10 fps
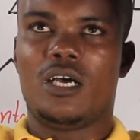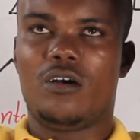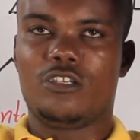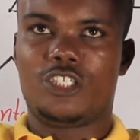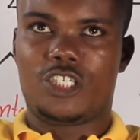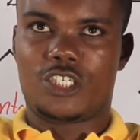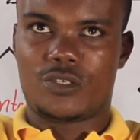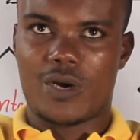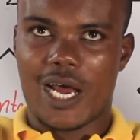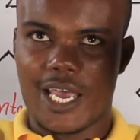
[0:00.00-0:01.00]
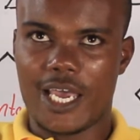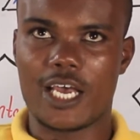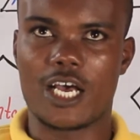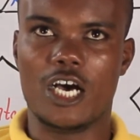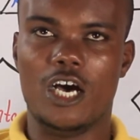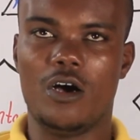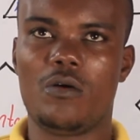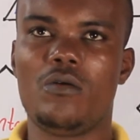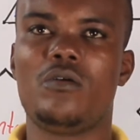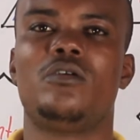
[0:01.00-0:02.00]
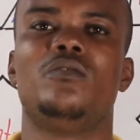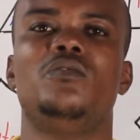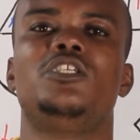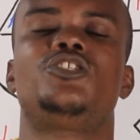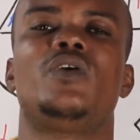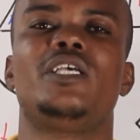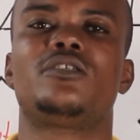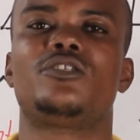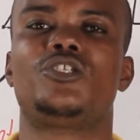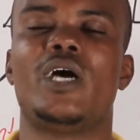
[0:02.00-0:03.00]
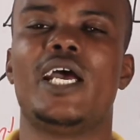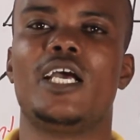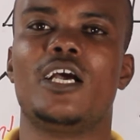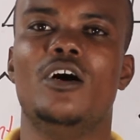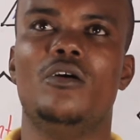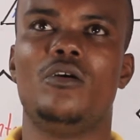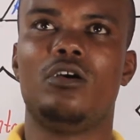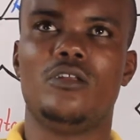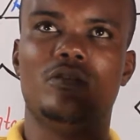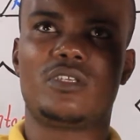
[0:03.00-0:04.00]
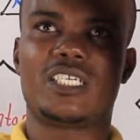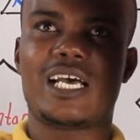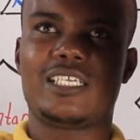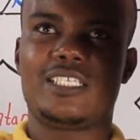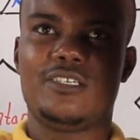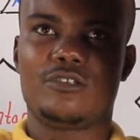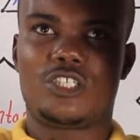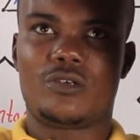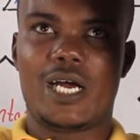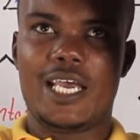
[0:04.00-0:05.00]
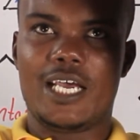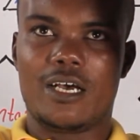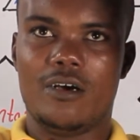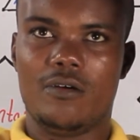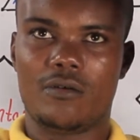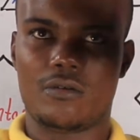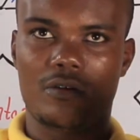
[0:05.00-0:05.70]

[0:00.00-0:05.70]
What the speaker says: A triangle. We trace a triangle. Nous tracer un triangle.